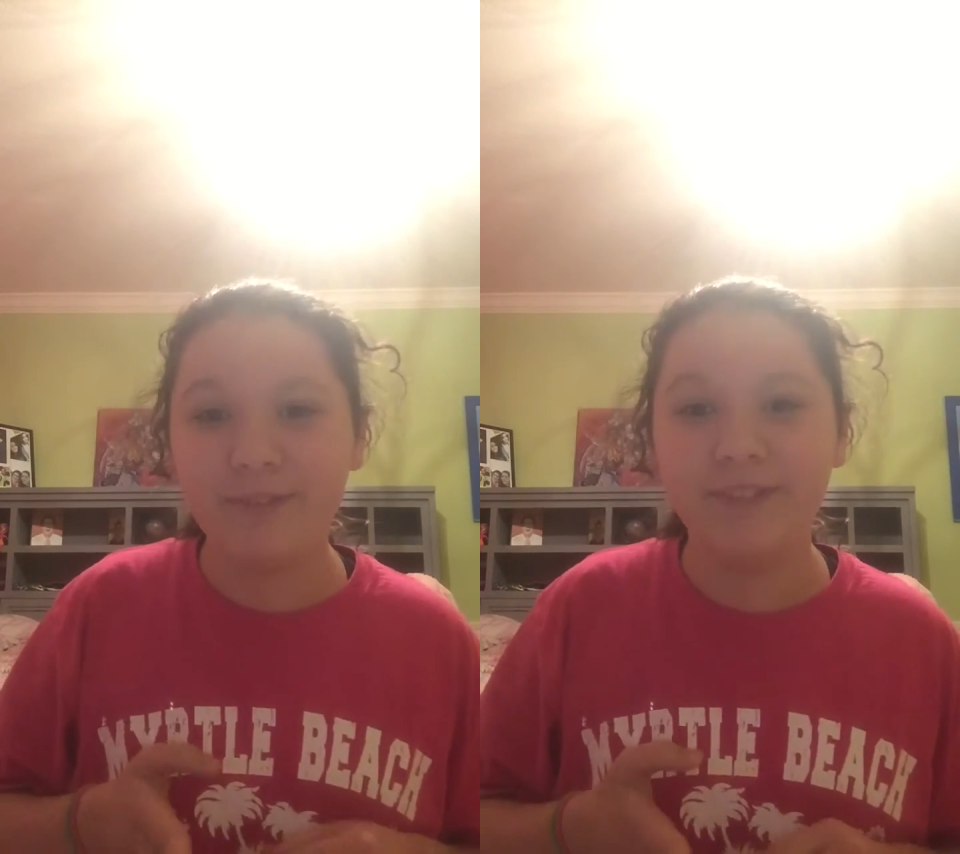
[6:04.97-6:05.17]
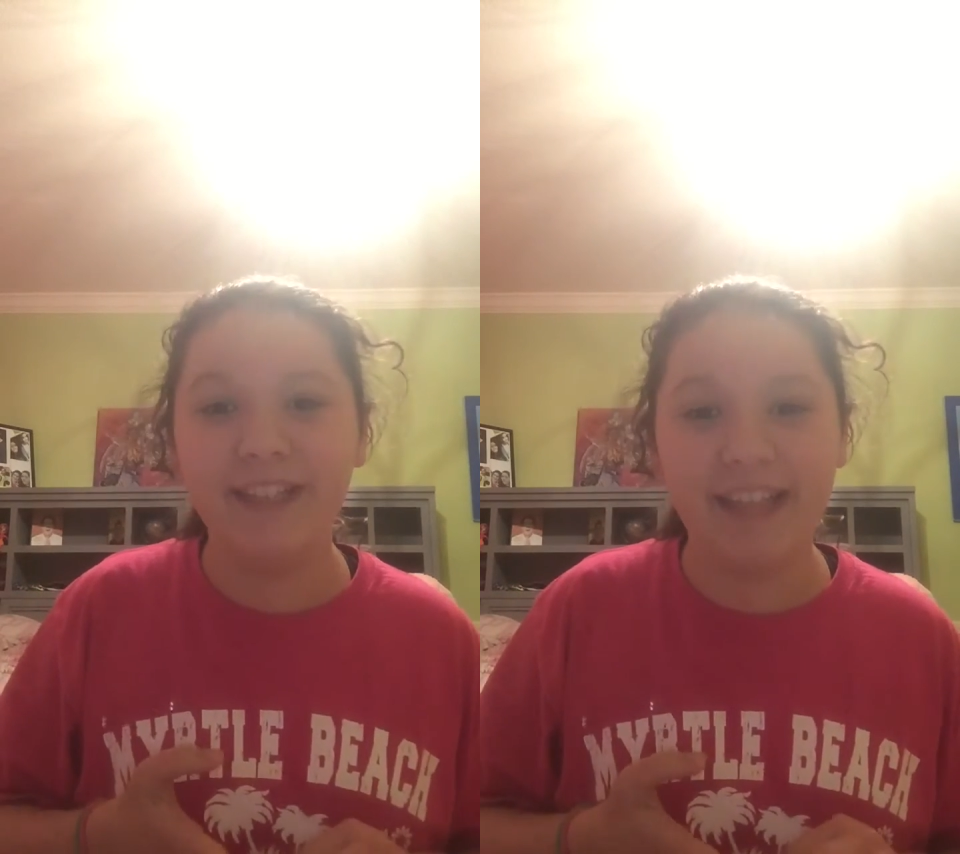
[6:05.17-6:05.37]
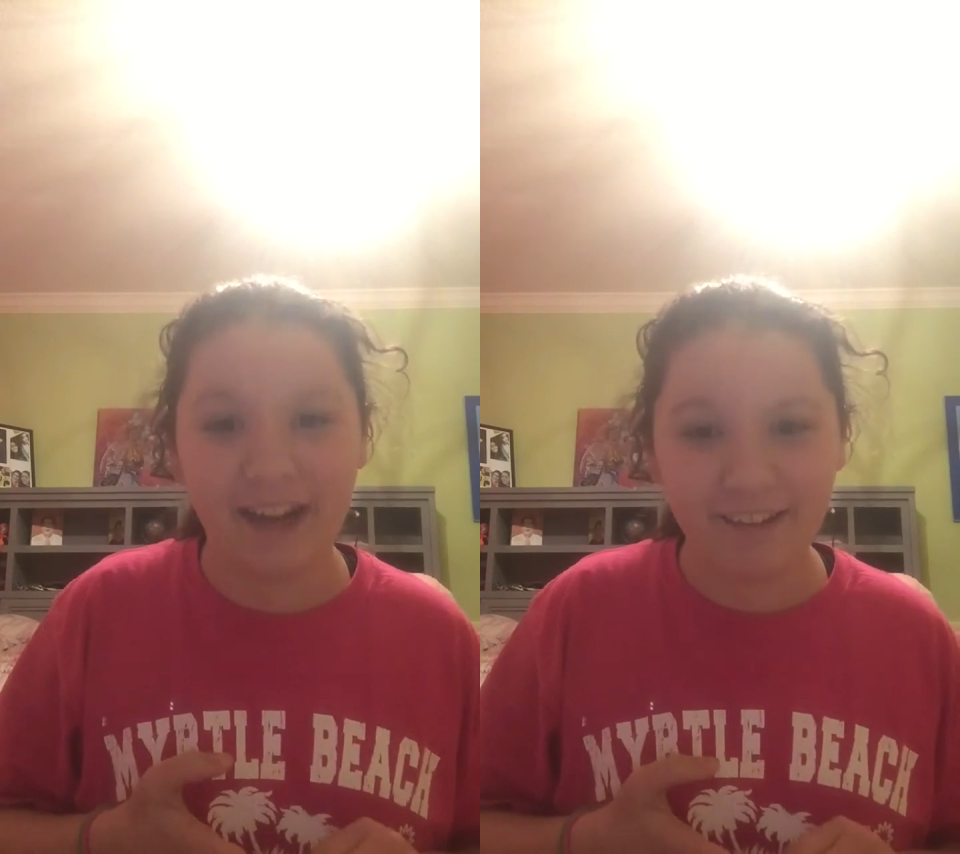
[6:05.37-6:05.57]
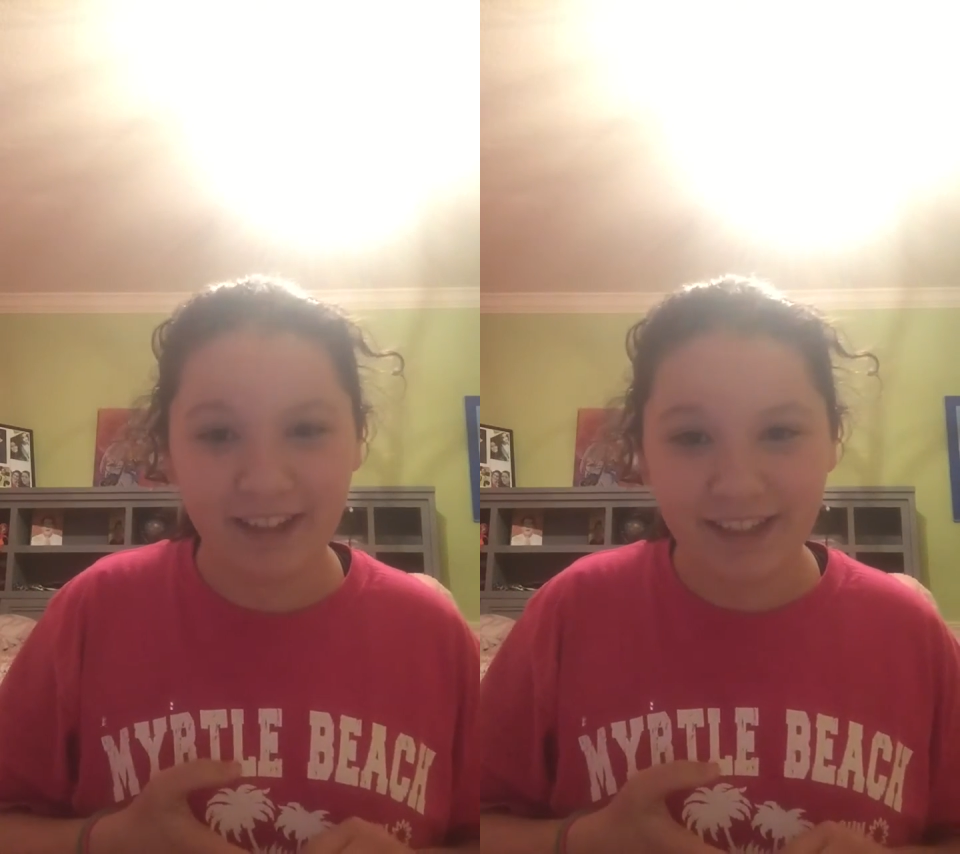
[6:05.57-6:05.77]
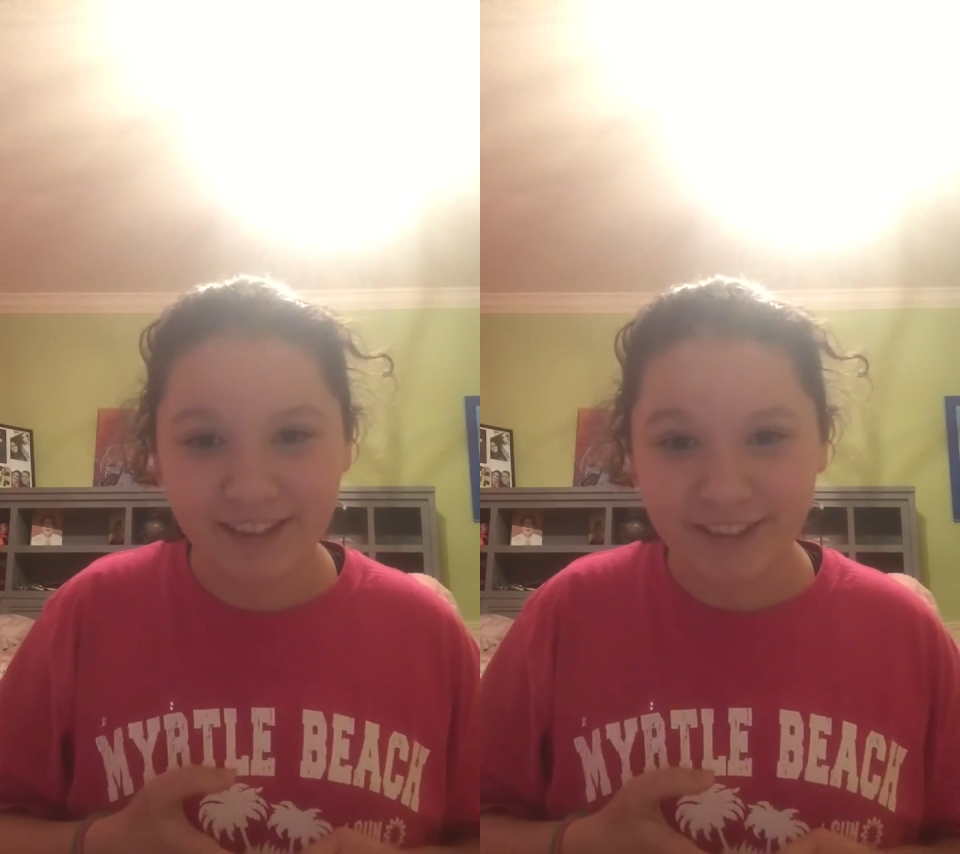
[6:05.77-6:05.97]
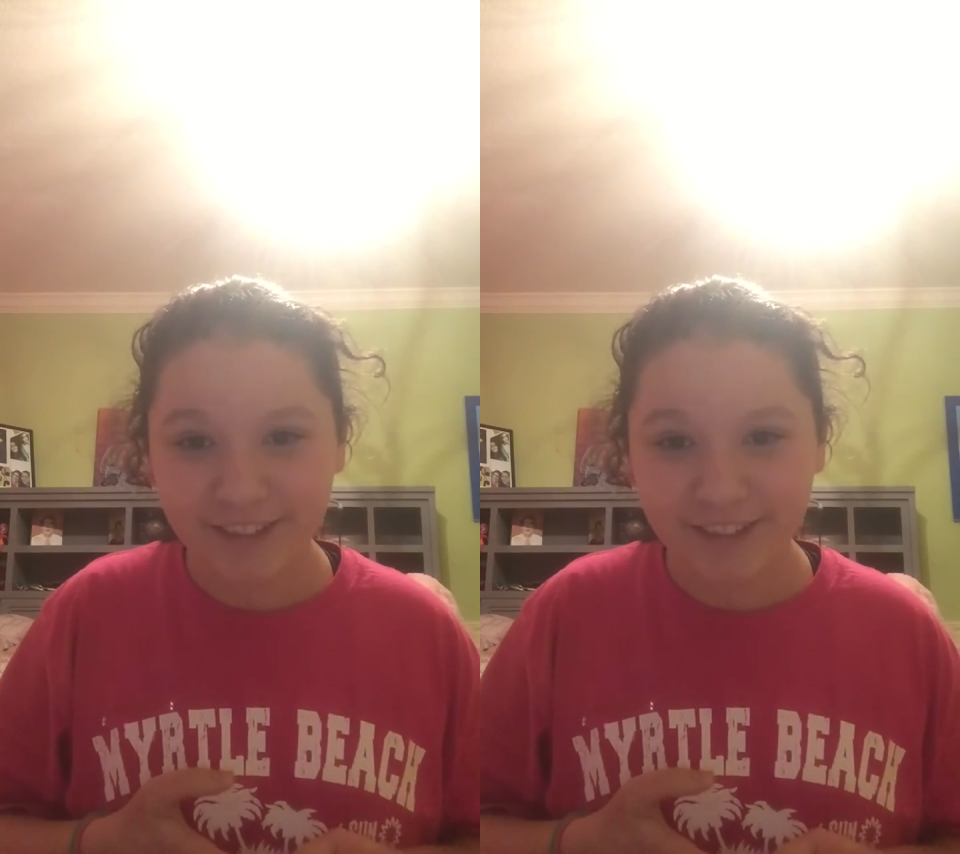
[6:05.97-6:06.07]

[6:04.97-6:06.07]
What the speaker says: of Garrett,